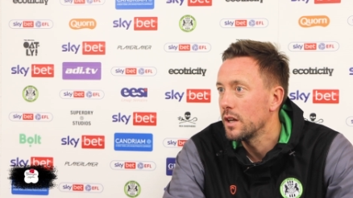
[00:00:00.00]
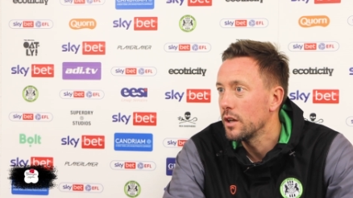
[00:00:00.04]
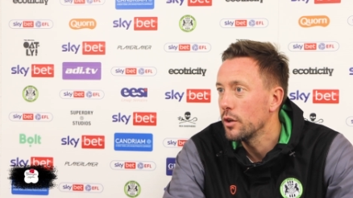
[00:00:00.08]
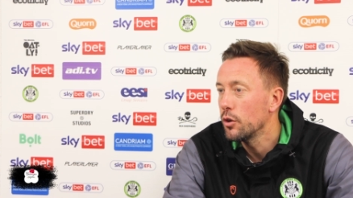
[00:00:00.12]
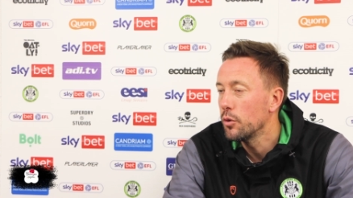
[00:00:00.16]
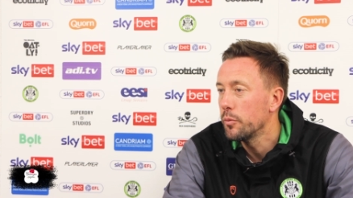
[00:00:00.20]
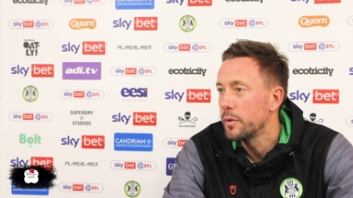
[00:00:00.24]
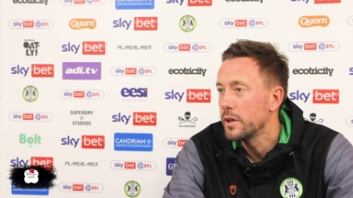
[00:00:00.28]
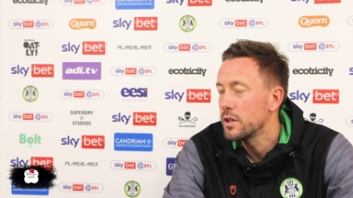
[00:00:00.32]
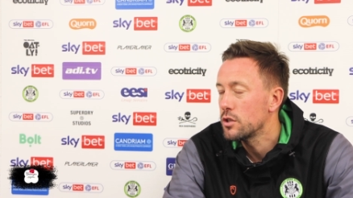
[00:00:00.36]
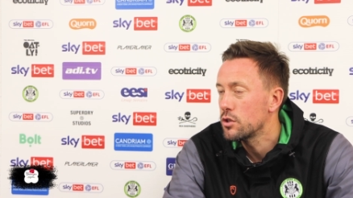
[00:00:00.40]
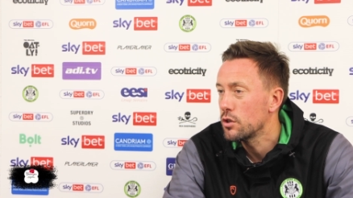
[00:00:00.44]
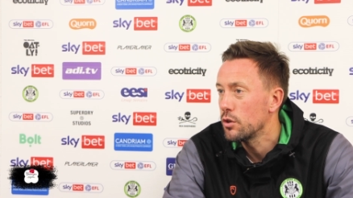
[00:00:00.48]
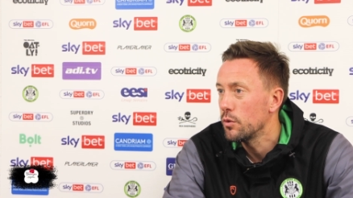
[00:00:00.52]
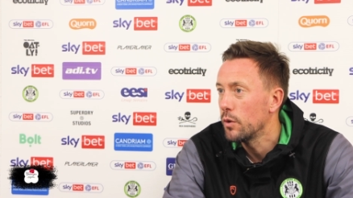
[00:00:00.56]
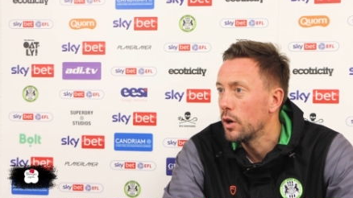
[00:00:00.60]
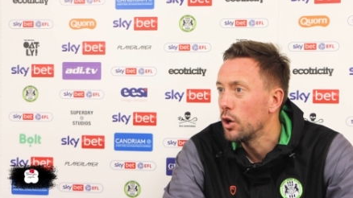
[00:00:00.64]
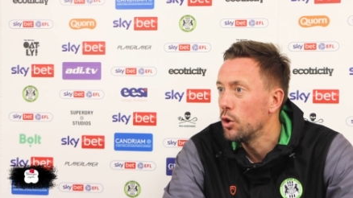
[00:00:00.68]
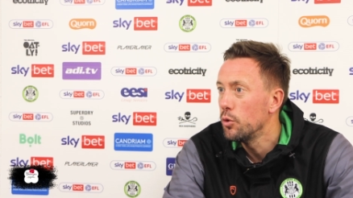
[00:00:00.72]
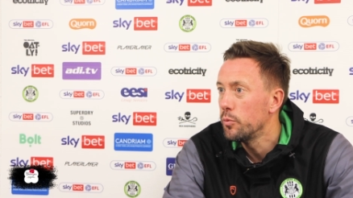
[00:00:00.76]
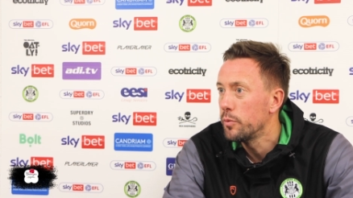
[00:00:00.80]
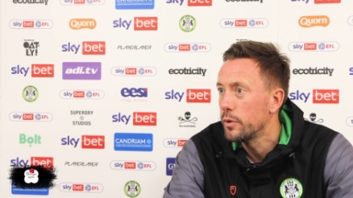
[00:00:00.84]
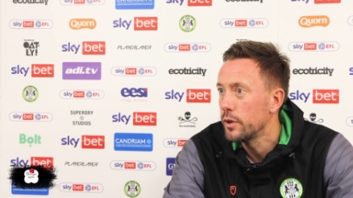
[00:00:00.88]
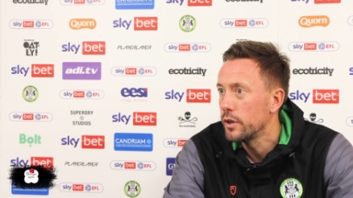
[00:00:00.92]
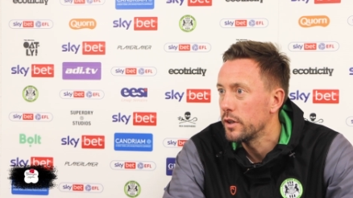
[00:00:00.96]
little bit too
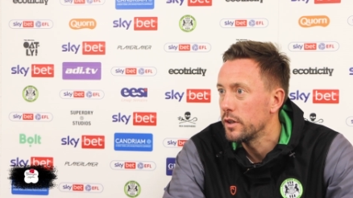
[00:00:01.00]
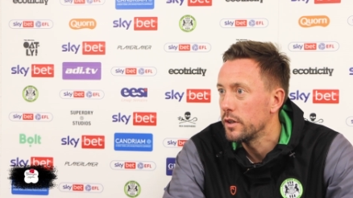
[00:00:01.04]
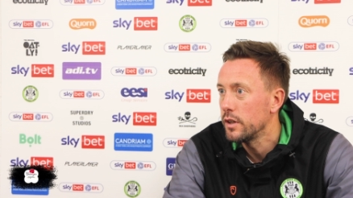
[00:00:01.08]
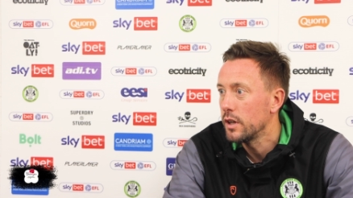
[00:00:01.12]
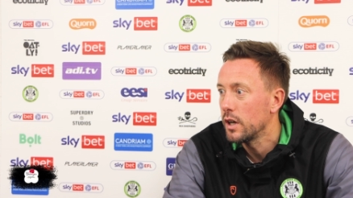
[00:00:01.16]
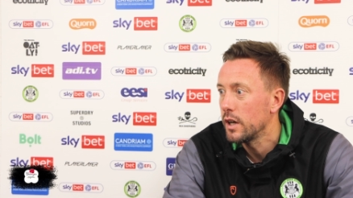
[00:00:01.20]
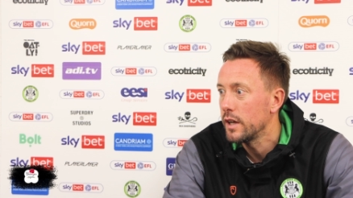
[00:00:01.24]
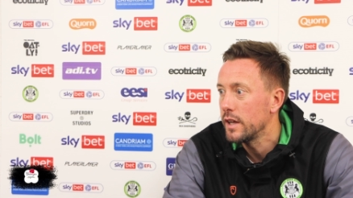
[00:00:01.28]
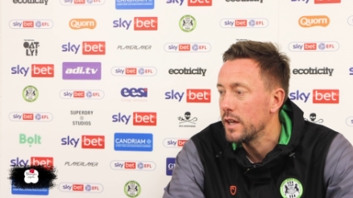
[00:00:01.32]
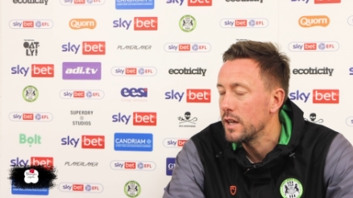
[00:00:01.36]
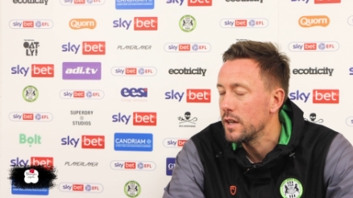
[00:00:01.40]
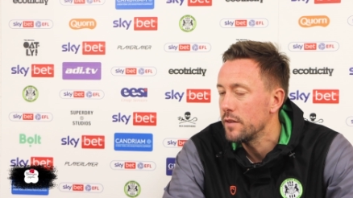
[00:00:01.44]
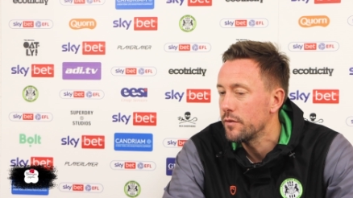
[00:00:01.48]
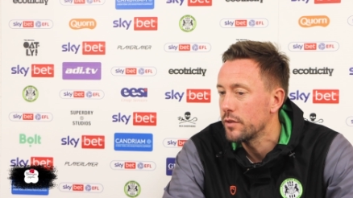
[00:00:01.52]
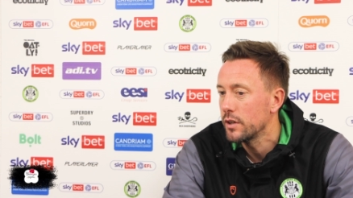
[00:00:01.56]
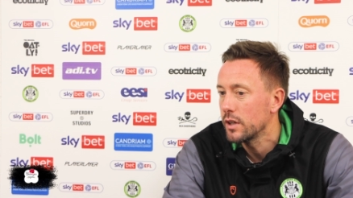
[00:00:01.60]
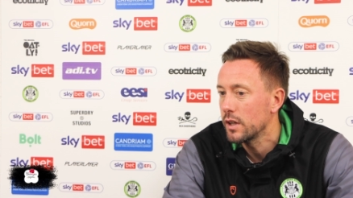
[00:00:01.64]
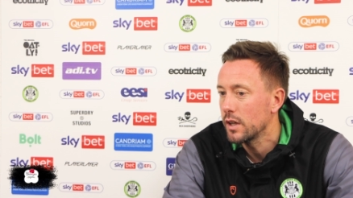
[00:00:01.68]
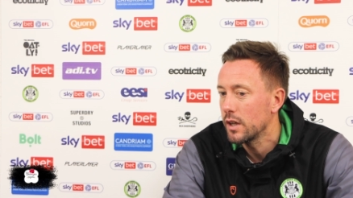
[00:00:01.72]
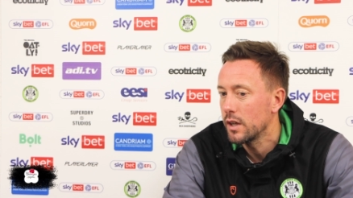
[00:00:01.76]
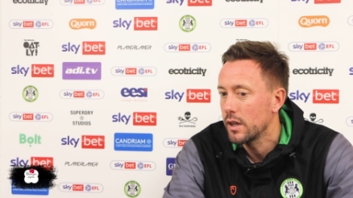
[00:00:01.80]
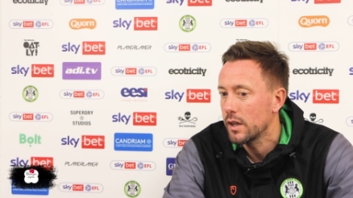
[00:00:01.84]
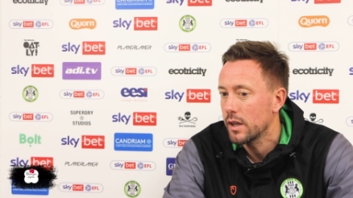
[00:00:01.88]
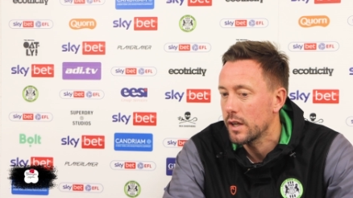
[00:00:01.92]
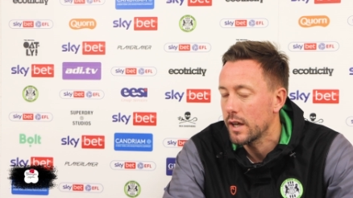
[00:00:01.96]
open and naive
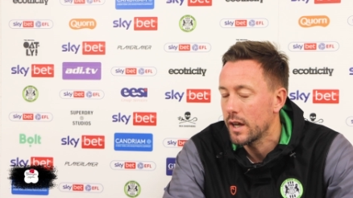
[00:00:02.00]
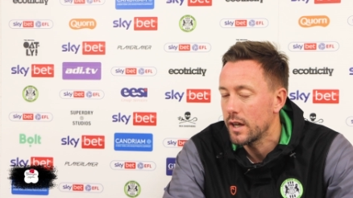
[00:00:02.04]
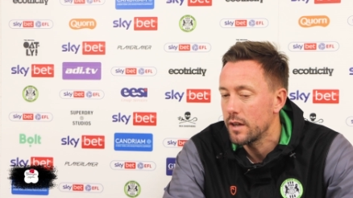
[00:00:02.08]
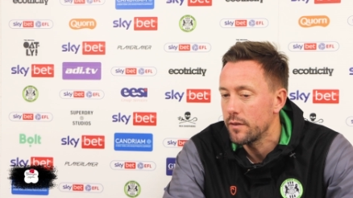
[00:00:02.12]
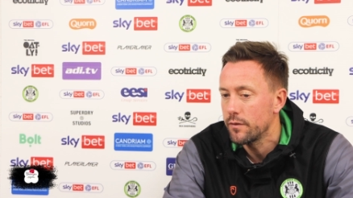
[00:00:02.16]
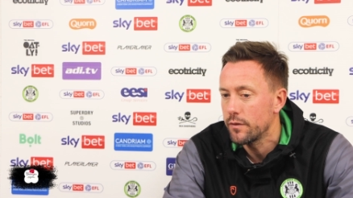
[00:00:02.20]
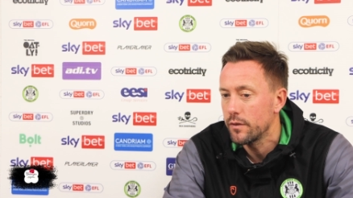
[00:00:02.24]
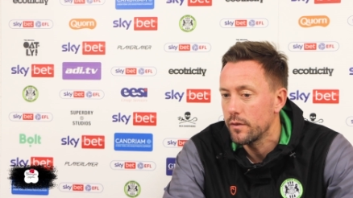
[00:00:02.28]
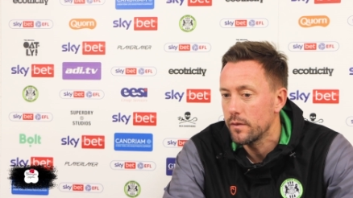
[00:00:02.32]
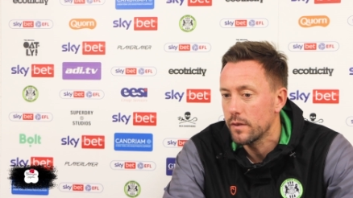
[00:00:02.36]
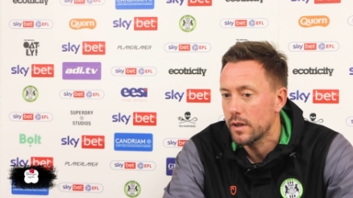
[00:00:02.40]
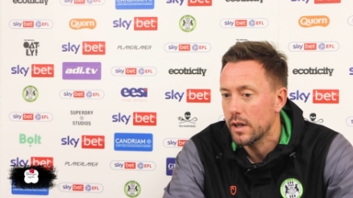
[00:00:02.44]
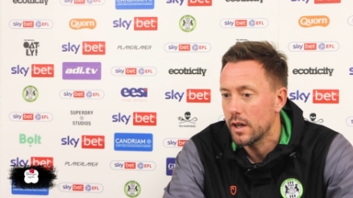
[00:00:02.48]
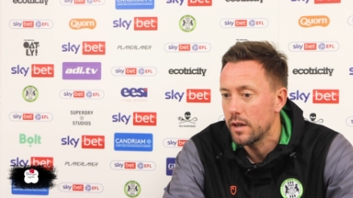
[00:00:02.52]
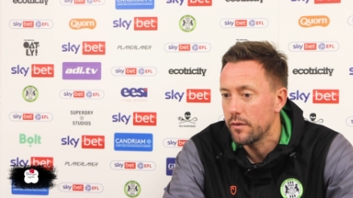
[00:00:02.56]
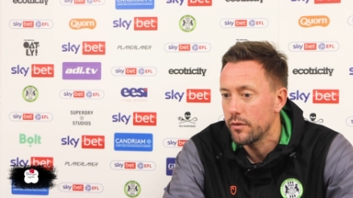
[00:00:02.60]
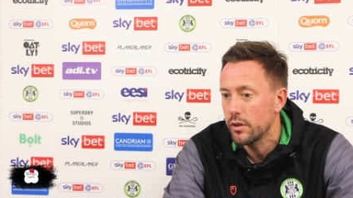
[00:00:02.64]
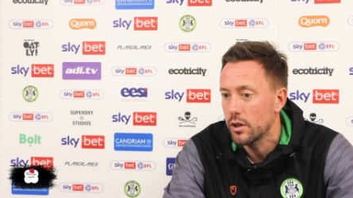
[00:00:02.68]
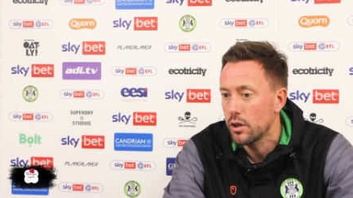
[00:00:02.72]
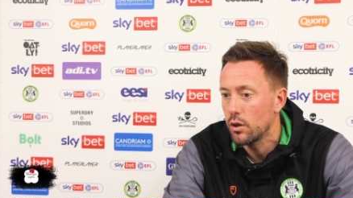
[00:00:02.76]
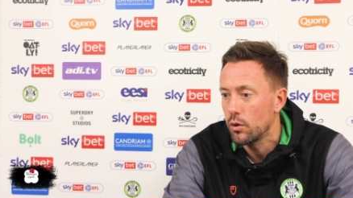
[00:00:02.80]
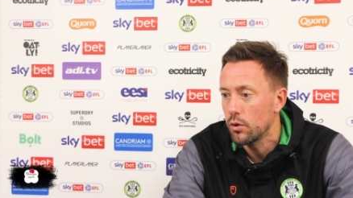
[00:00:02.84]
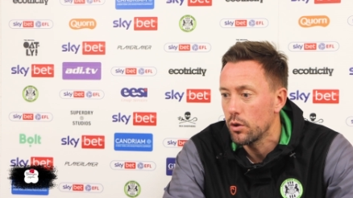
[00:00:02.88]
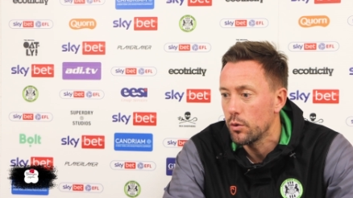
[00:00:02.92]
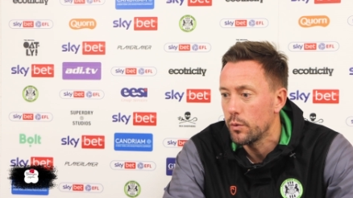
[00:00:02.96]
and, and gave, gave a
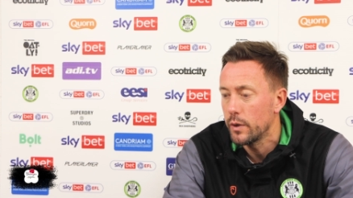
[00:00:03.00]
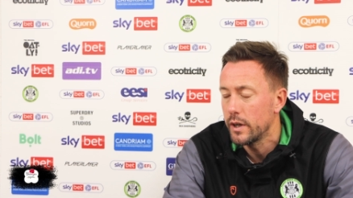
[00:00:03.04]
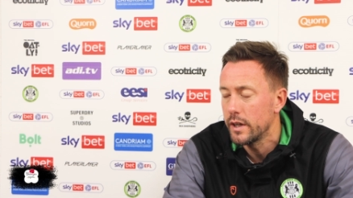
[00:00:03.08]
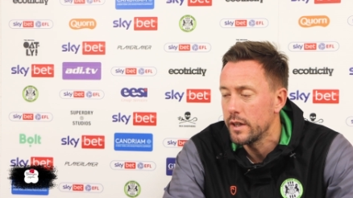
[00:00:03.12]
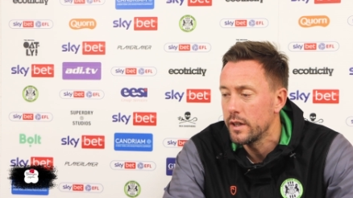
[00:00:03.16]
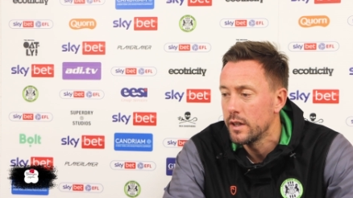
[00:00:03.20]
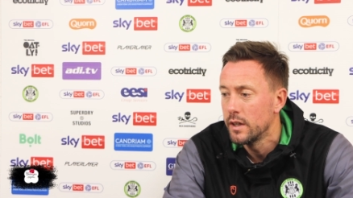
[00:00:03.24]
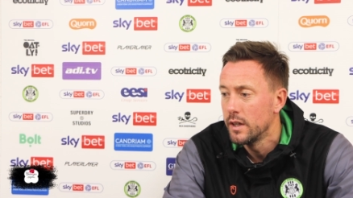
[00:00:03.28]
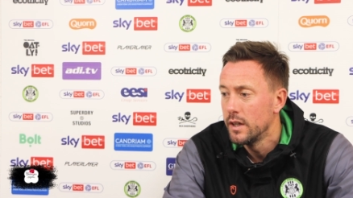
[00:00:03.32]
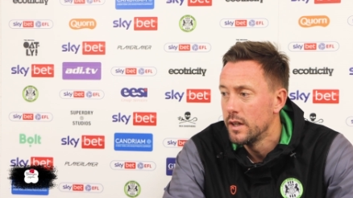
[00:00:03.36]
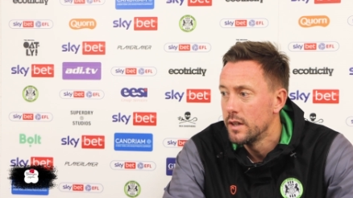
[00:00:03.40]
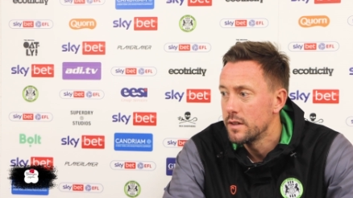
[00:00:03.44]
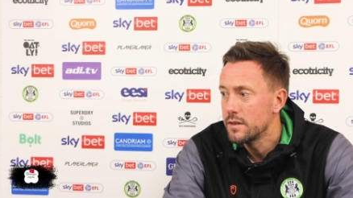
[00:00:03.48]
goal away.